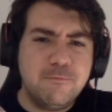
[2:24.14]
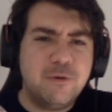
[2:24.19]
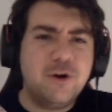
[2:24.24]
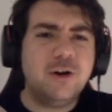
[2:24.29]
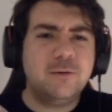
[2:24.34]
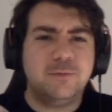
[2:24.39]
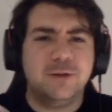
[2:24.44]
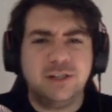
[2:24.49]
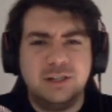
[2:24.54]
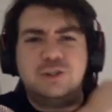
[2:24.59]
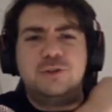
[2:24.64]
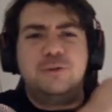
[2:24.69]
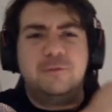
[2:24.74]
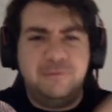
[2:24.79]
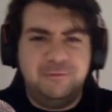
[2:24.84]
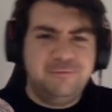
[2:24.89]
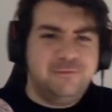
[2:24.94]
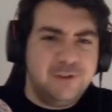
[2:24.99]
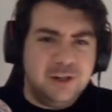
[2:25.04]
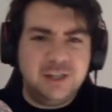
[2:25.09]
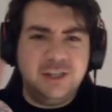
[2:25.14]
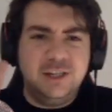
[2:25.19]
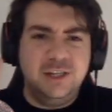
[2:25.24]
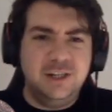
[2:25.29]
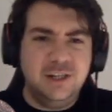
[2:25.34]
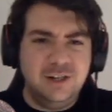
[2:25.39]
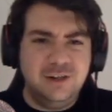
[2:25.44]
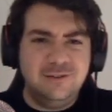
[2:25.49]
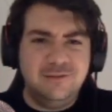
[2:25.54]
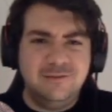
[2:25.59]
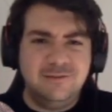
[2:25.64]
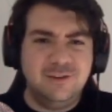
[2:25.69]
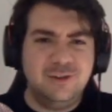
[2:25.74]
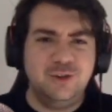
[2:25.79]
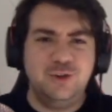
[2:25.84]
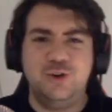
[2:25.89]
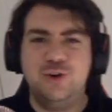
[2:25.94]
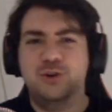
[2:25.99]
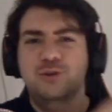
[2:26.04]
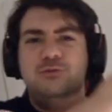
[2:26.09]
apartment and to fucking
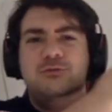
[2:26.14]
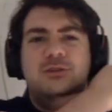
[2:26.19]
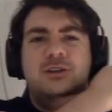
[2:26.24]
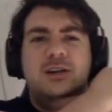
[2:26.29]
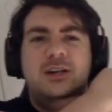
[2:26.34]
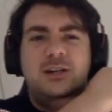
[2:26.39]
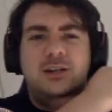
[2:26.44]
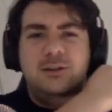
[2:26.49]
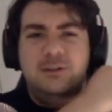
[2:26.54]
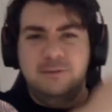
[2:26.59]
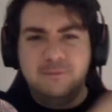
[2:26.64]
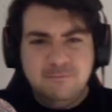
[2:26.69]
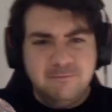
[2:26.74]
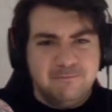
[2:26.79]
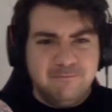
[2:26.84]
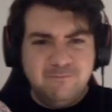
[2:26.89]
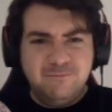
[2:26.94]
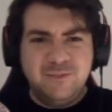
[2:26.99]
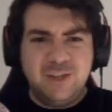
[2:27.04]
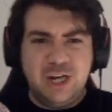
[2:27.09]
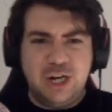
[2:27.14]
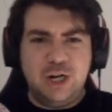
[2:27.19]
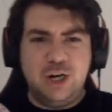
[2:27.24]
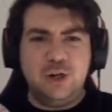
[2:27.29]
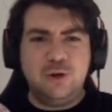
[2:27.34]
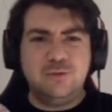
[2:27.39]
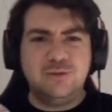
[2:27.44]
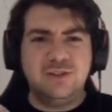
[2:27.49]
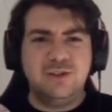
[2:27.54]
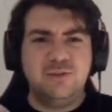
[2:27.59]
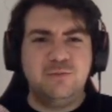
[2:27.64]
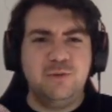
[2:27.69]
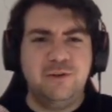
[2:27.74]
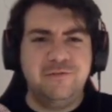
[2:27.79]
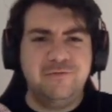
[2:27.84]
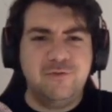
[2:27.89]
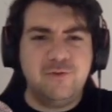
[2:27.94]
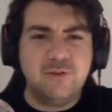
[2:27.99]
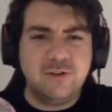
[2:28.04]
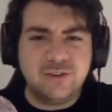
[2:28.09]
like close it with
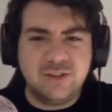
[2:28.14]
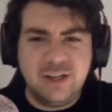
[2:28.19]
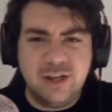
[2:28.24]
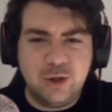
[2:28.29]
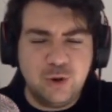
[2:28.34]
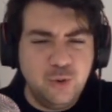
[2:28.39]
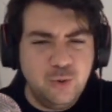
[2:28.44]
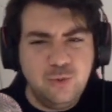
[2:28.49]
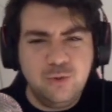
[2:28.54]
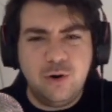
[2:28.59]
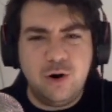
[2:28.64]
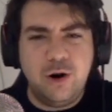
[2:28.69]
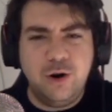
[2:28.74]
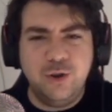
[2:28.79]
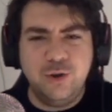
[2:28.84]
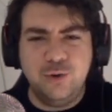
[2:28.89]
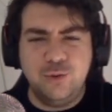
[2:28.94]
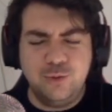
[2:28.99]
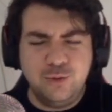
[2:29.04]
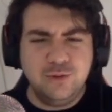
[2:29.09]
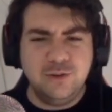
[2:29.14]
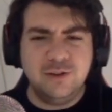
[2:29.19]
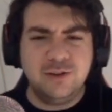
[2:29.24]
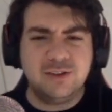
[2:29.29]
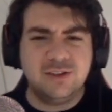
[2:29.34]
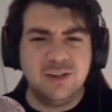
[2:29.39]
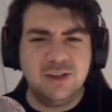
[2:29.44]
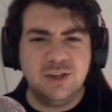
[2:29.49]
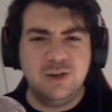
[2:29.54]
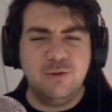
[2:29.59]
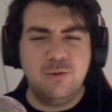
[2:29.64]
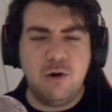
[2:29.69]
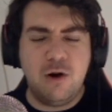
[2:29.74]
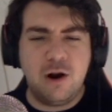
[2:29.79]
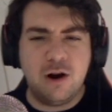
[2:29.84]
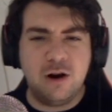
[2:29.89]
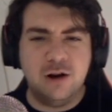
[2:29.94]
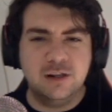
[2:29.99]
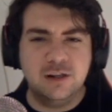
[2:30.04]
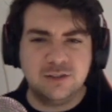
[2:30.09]
force. Like, who are you? Who do you think you
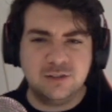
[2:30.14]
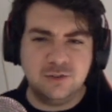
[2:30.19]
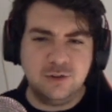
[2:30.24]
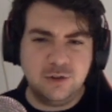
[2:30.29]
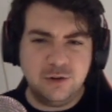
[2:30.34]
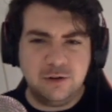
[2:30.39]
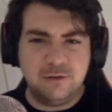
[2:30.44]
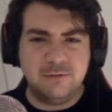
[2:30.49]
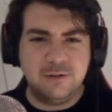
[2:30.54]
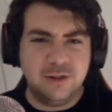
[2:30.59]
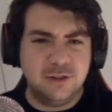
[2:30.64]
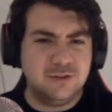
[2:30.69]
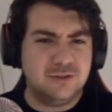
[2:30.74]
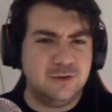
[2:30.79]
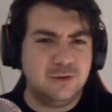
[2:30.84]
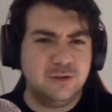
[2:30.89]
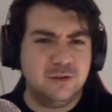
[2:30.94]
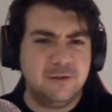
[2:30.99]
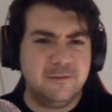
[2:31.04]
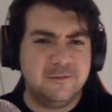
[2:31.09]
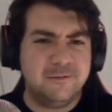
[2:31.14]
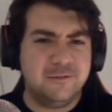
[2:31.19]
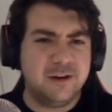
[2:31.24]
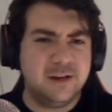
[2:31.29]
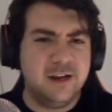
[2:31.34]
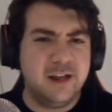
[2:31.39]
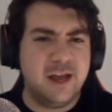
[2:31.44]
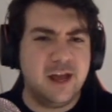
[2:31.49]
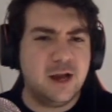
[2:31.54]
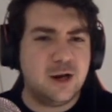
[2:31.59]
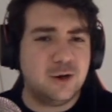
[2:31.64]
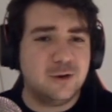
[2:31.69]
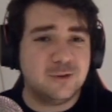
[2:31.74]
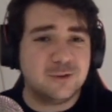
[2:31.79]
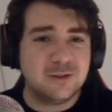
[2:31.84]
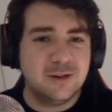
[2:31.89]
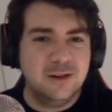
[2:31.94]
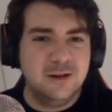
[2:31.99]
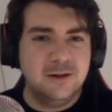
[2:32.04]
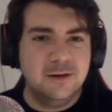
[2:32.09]
are? It's not your fucking
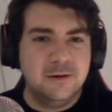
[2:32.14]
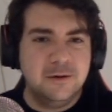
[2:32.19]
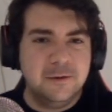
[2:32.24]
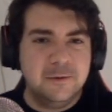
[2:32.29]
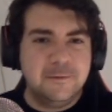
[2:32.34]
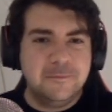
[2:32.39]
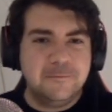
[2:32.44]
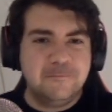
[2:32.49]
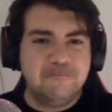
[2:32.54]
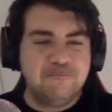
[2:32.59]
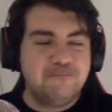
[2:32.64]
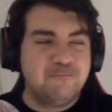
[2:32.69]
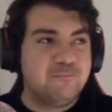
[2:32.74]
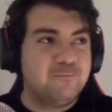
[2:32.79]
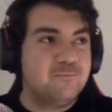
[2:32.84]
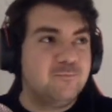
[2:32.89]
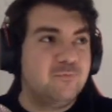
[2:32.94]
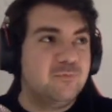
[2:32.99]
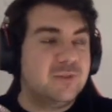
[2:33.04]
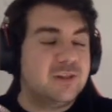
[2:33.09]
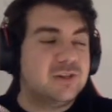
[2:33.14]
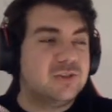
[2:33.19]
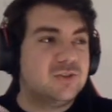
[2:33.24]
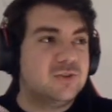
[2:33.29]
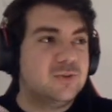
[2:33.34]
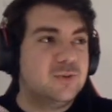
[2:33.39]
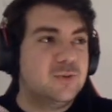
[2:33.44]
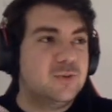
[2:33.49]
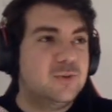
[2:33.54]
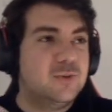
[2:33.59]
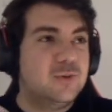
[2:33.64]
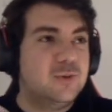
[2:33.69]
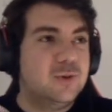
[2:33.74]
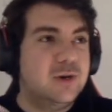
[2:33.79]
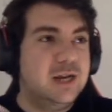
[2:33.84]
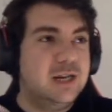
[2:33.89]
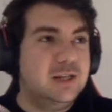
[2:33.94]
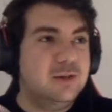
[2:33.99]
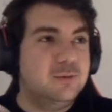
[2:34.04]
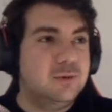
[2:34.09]
house. So
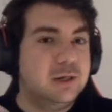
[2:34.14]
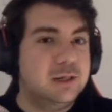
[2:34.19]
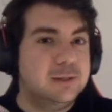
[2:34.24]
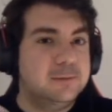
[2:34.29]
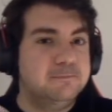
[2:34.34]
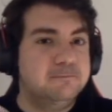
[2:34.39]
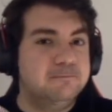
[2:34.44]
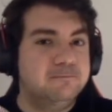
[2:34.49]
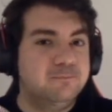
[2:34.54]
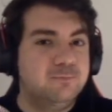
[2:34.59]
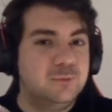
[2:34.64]
anyway,